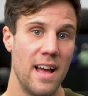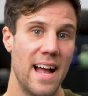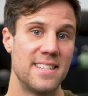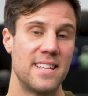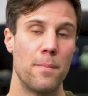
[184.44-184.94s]

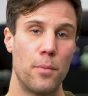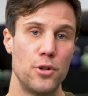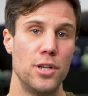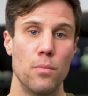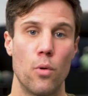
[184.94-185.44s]
and start
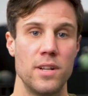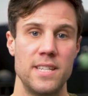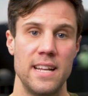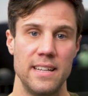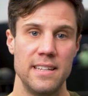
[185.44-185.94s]
pushing more
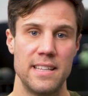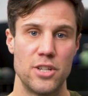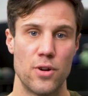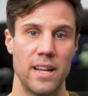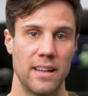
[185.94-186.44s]
intent into their
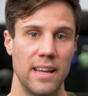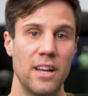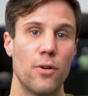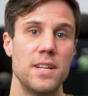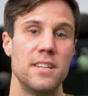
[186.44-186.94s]
training,
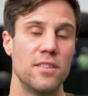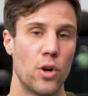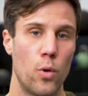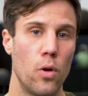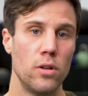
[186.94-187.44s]
increasing the
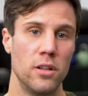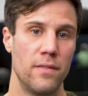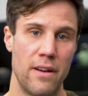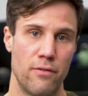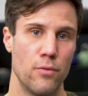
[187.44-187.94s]
quality of
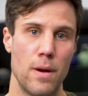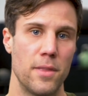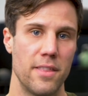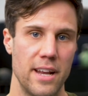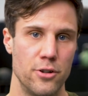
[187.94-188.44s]
every rep
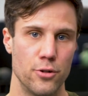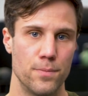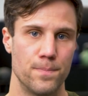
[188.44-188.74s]
that they do.